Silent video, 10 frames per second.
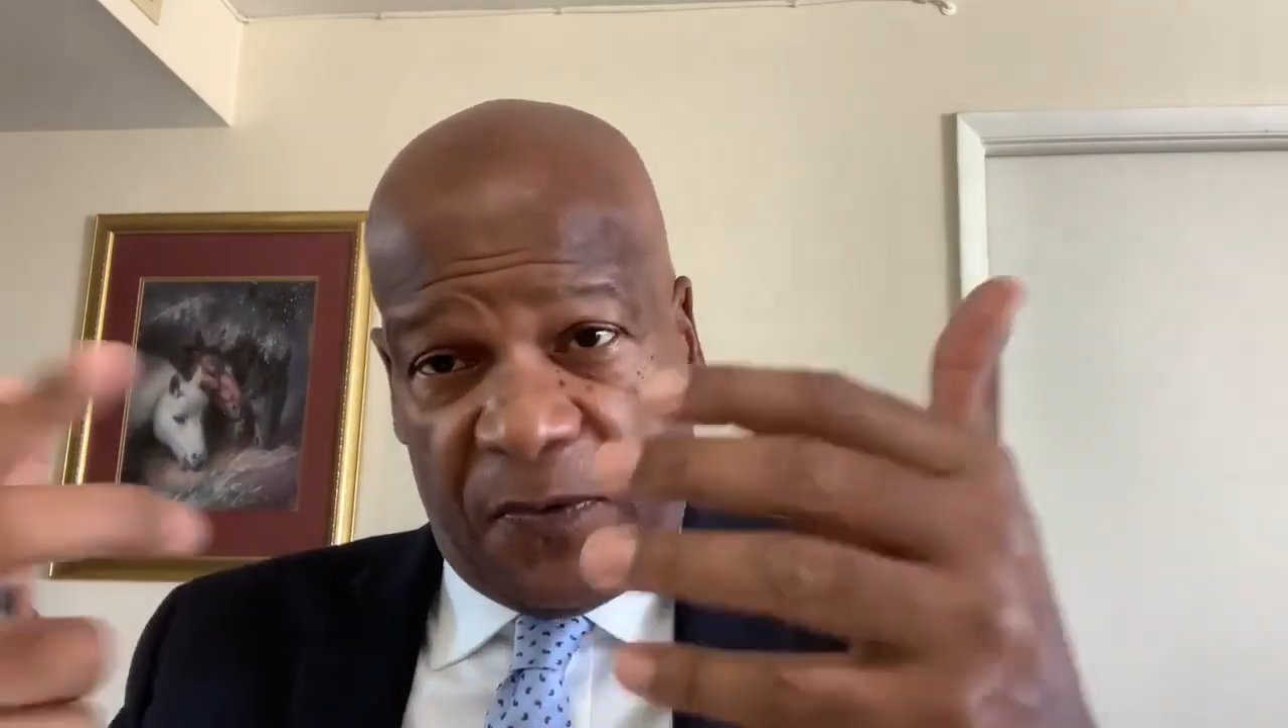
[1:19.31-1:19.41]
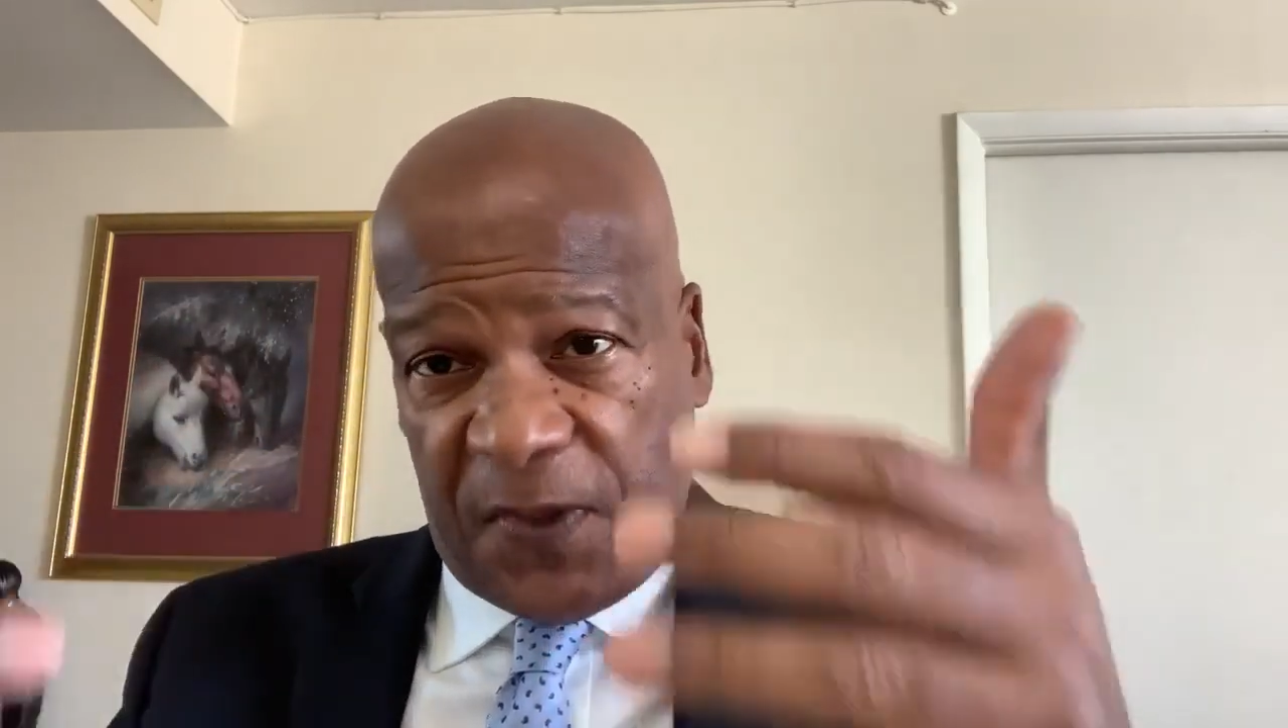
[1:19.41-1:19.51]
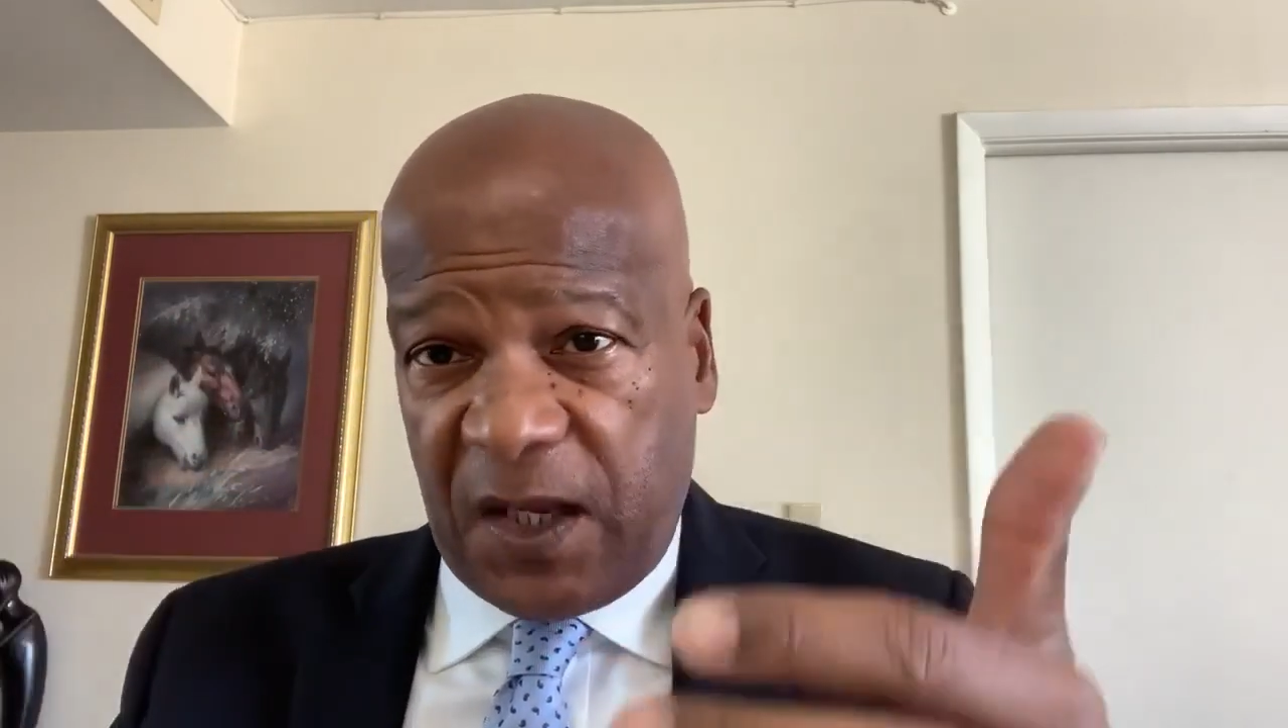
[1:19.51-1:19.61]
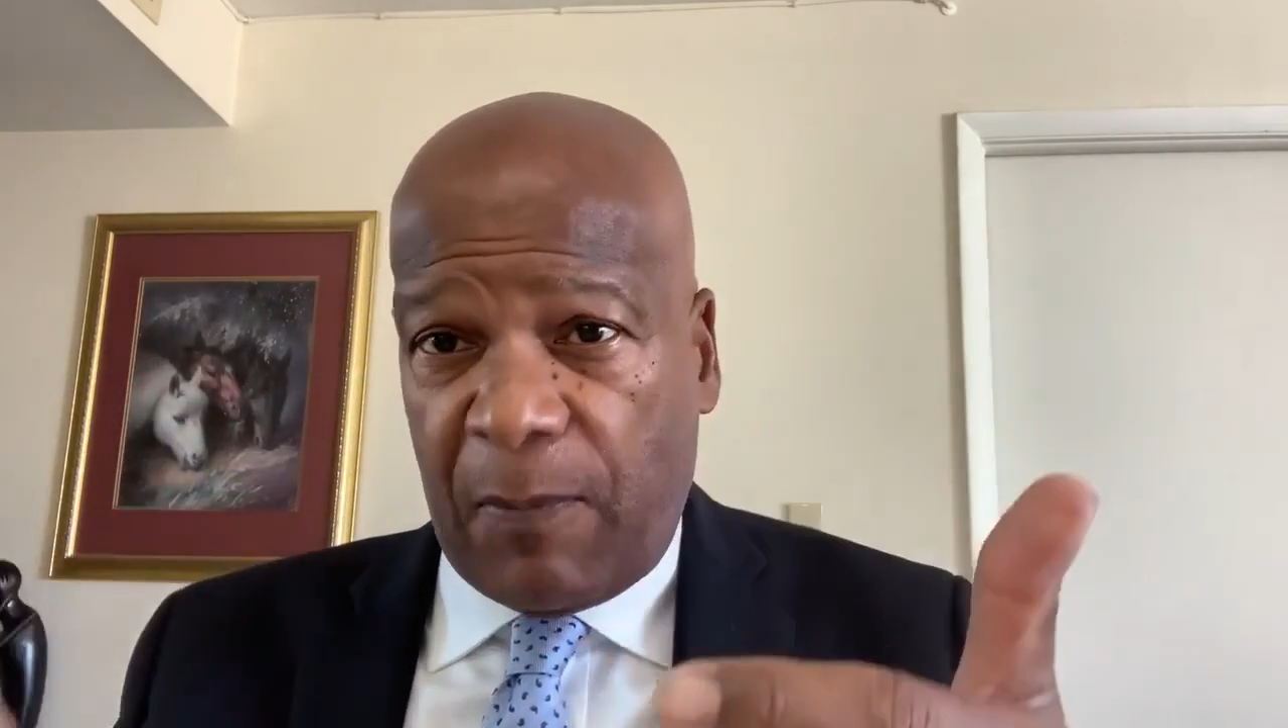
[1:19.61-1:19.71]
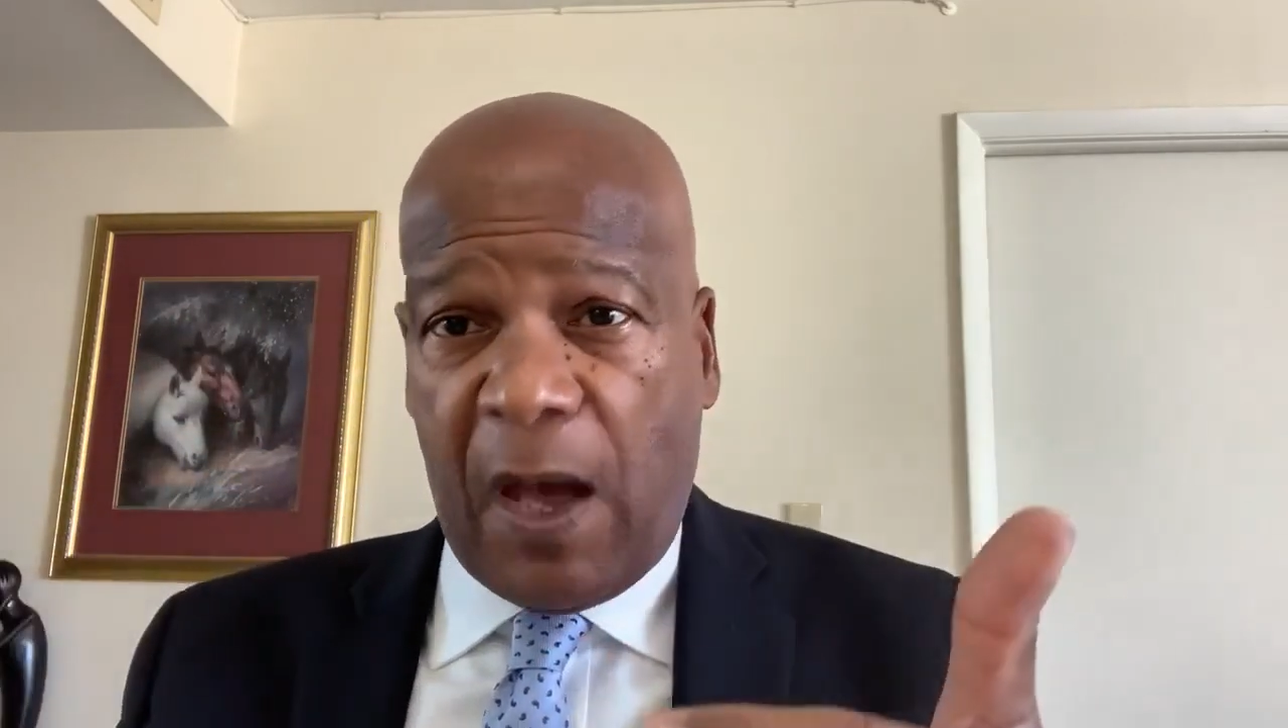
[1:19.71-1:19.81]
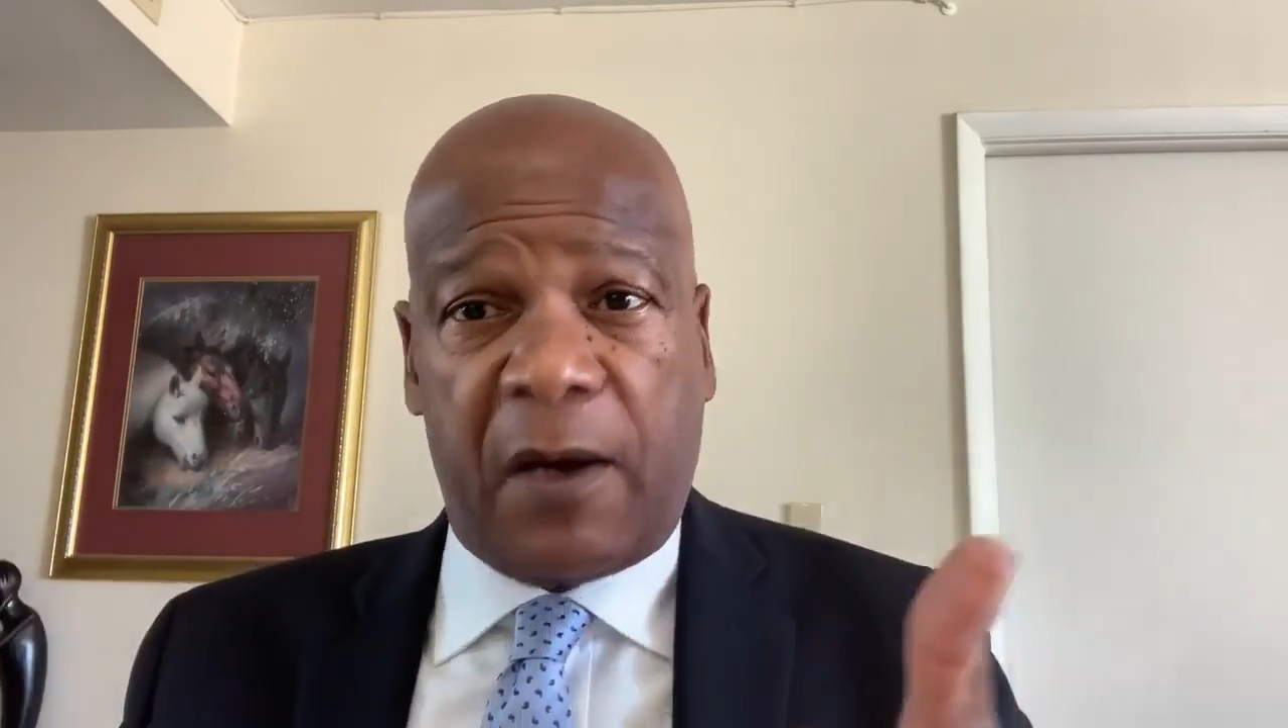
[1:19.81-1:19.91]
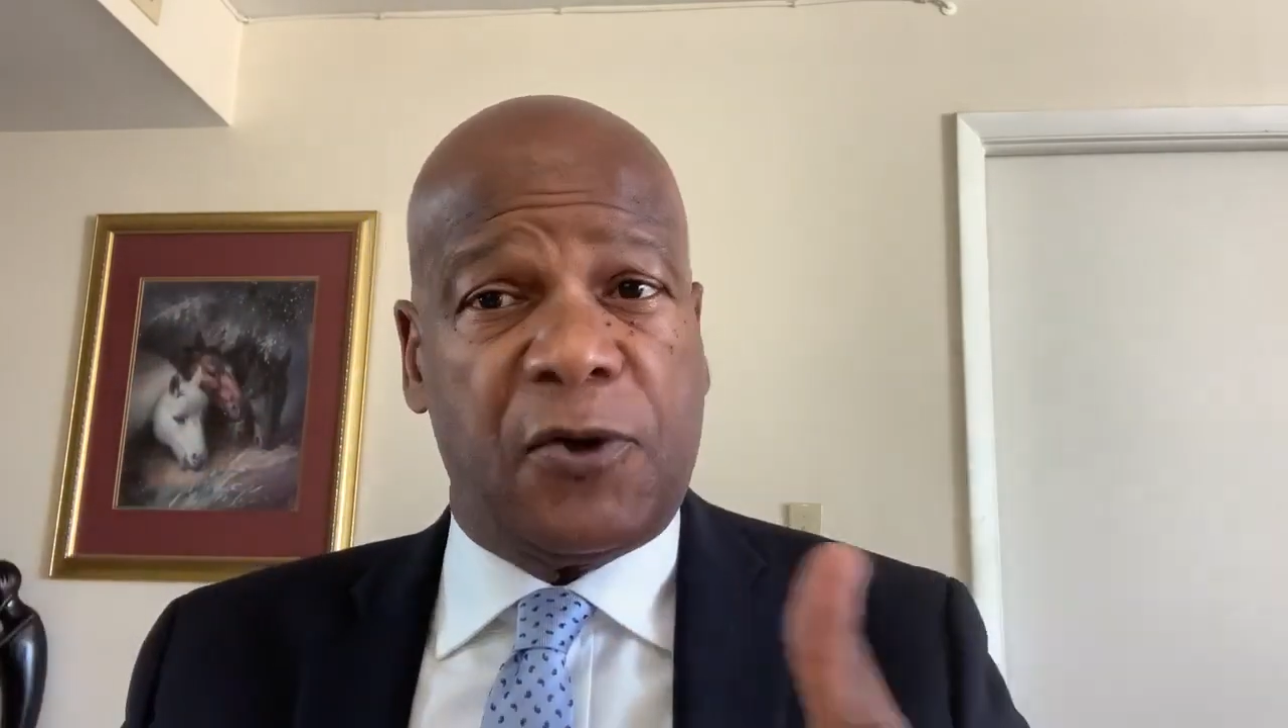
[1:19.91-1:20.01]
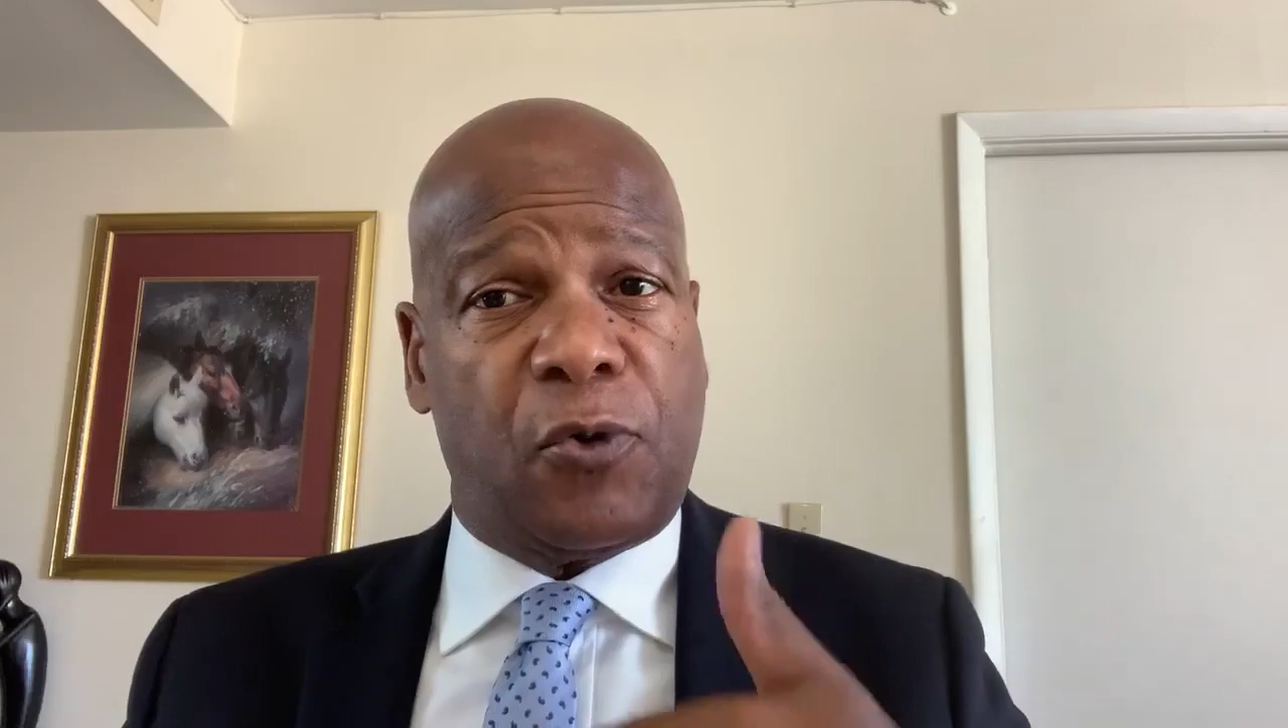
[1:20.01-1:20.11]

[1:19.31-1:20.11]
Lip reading: think about it,